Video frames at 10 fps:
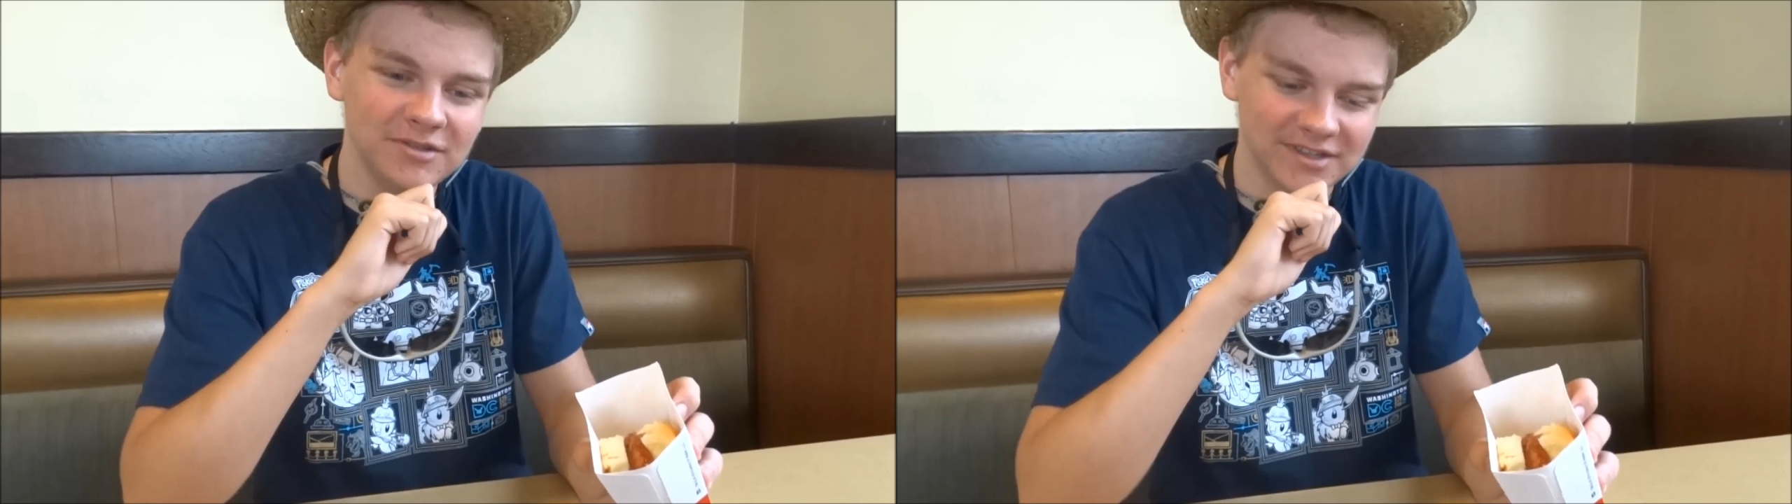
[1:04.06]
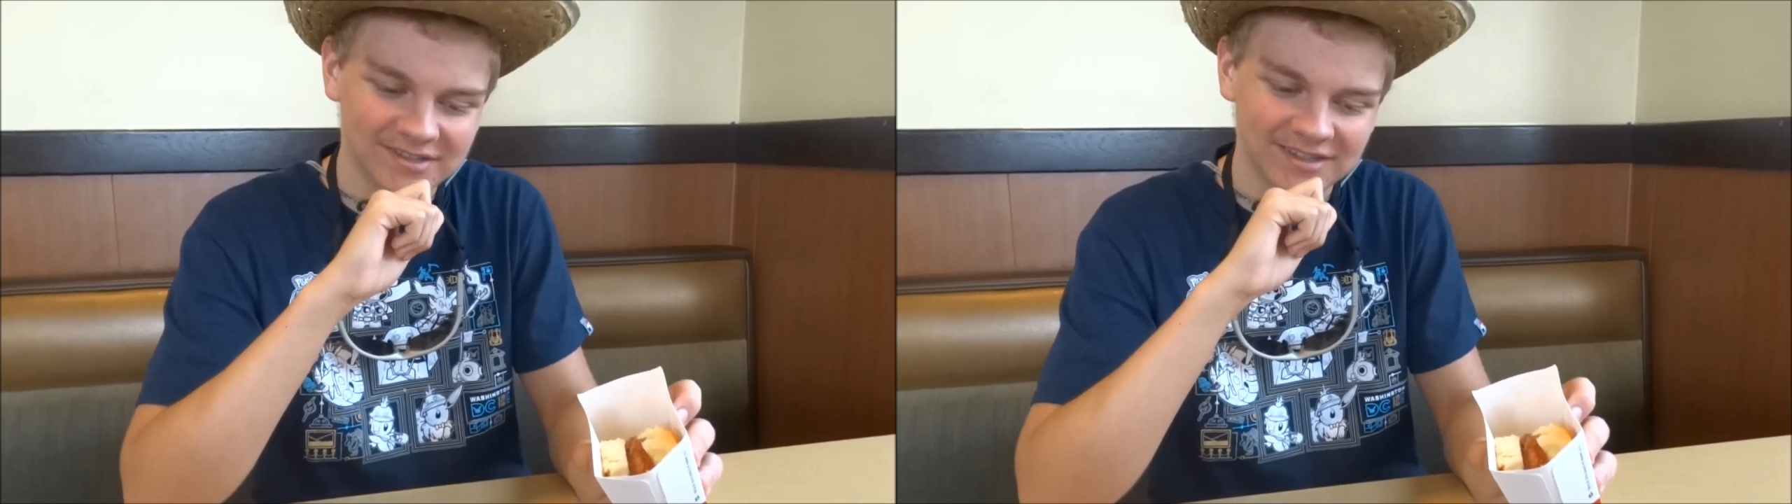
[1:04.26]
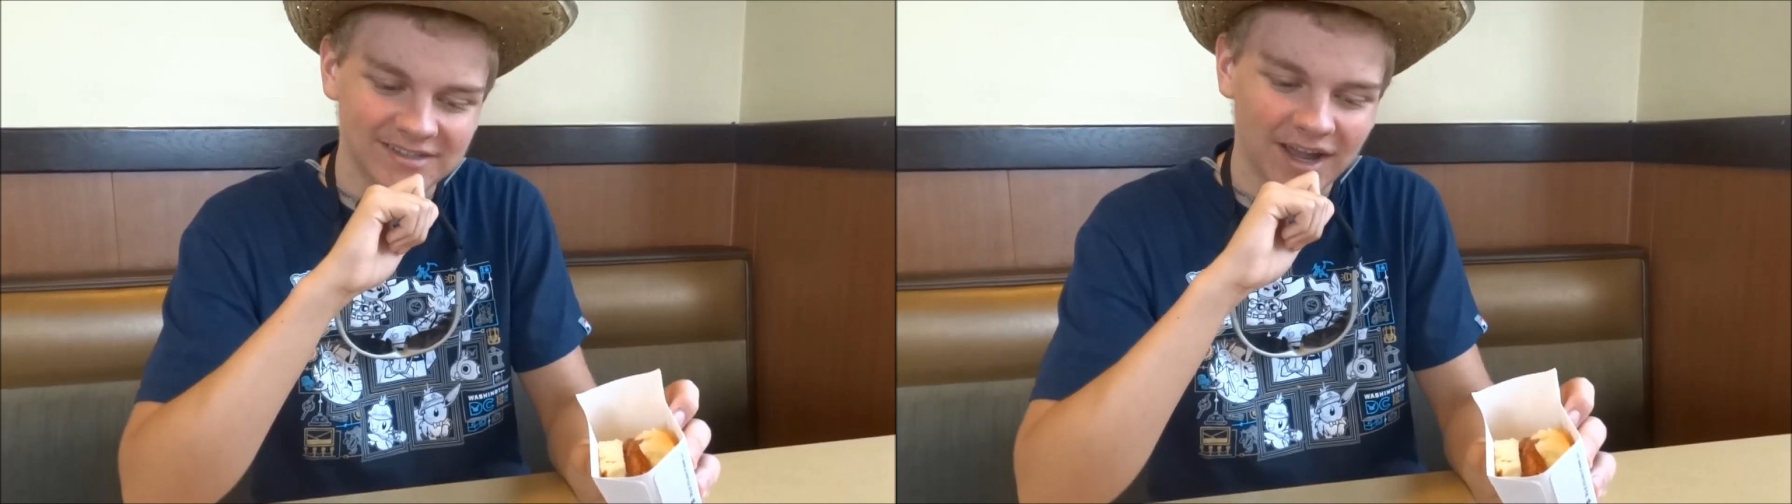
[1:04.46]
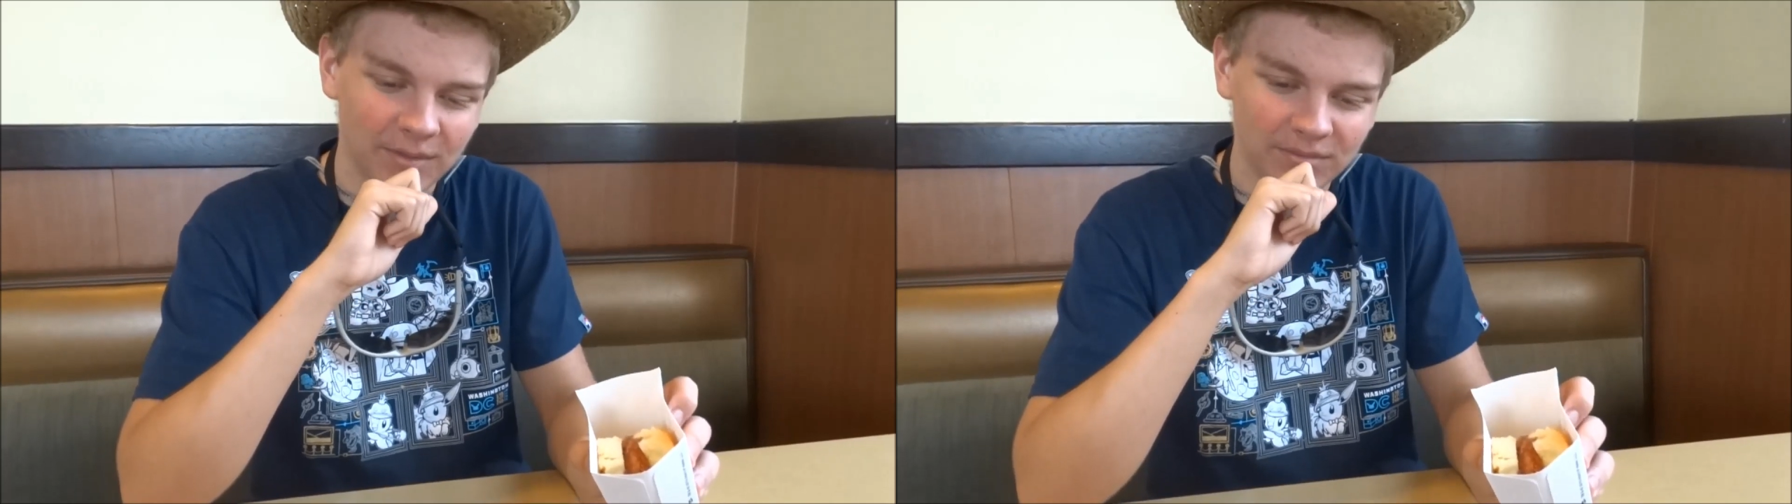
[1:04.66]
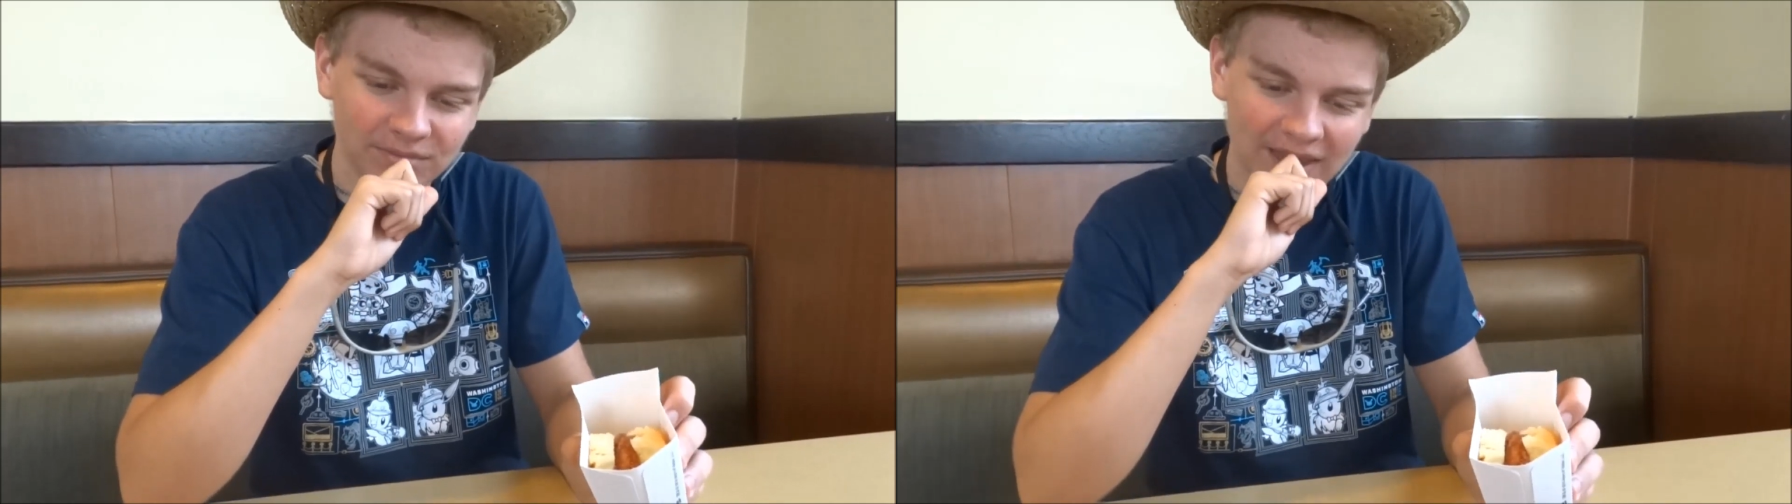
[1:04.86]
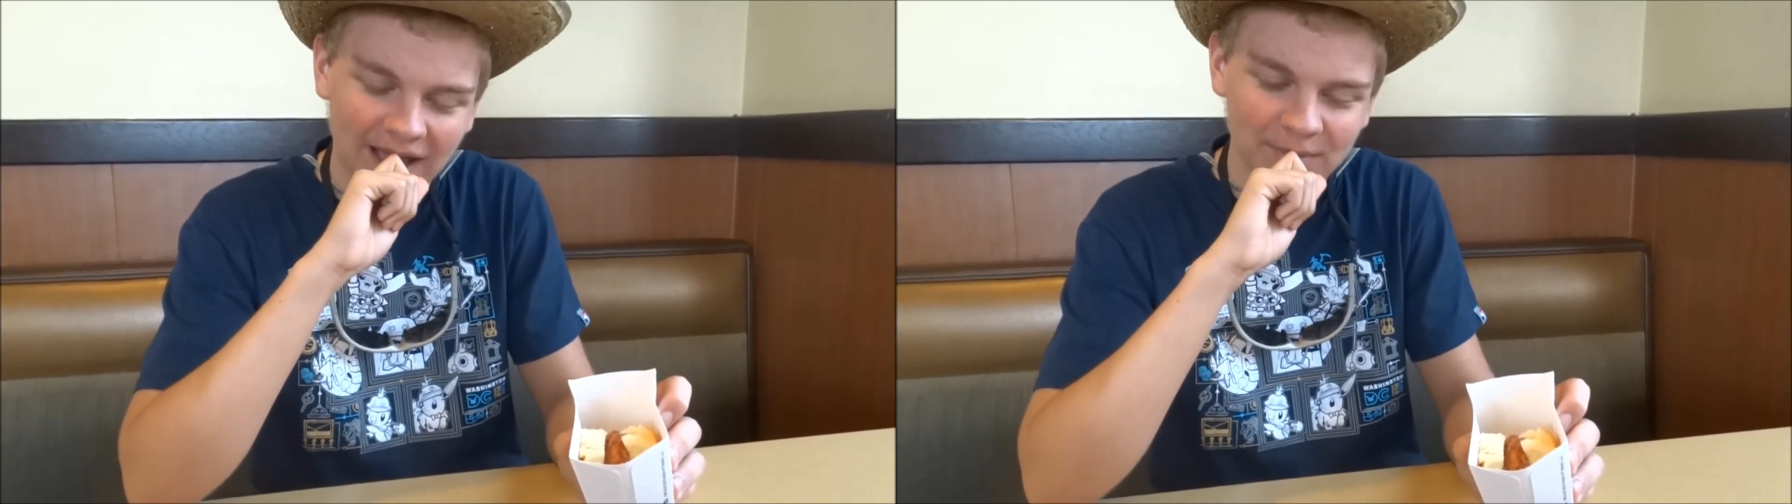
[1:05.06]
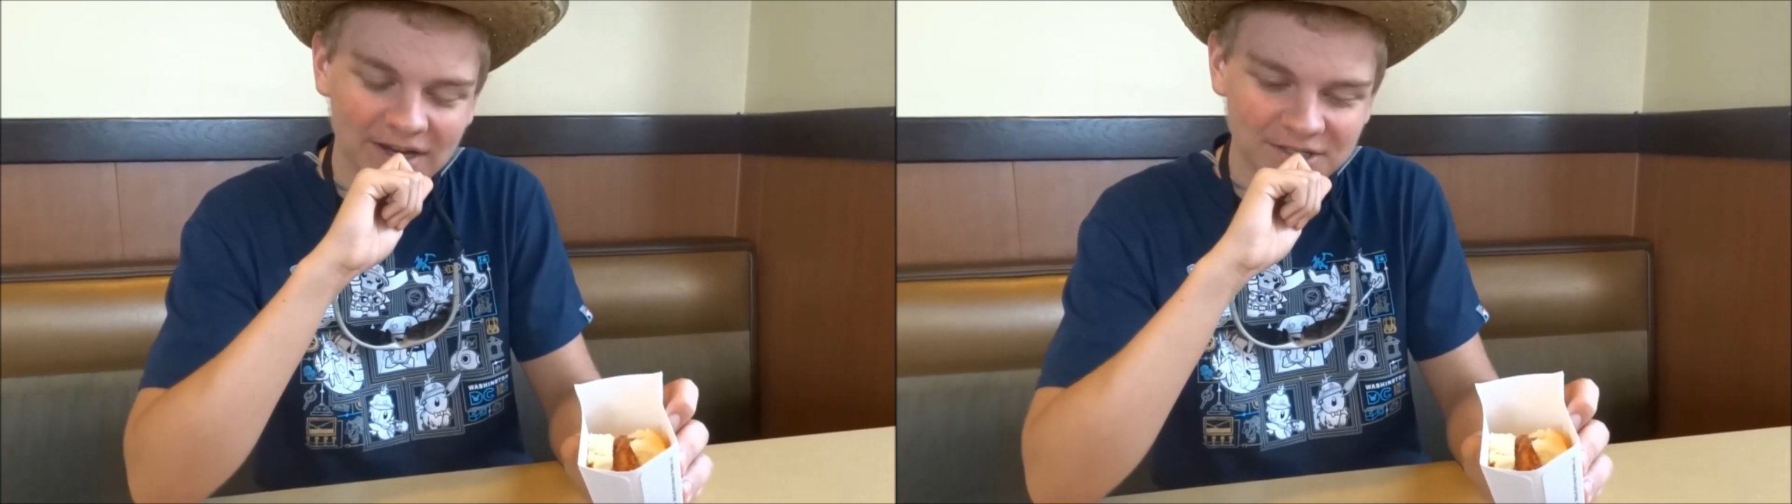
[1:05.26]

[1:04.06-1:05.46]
to do this this time. I'm